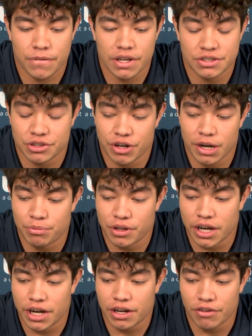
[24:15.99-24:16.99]
He's a great
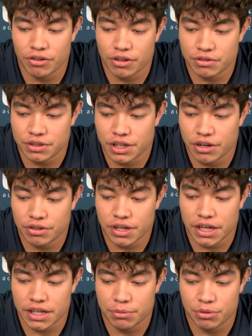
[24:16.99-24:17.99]
player. Got
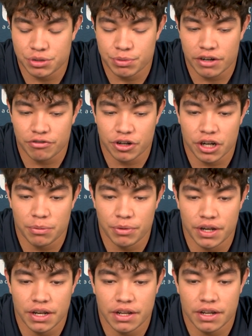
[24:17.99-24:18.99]
to keep respect for him
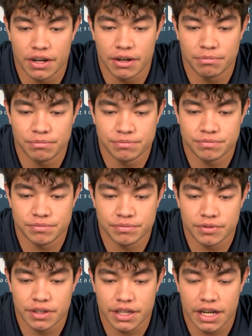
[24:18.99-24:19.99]
and
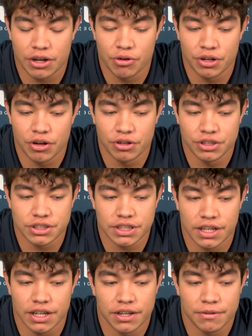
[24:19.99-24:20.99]
can't go unnoticed.
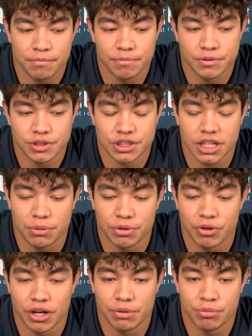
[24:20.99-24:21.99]
Just got to be
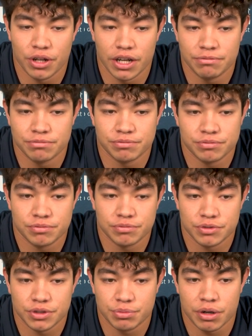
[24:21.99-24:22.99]
ready to play.
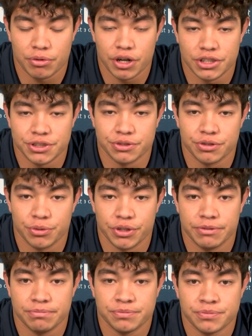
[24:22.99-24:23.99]
Just preparation through the week.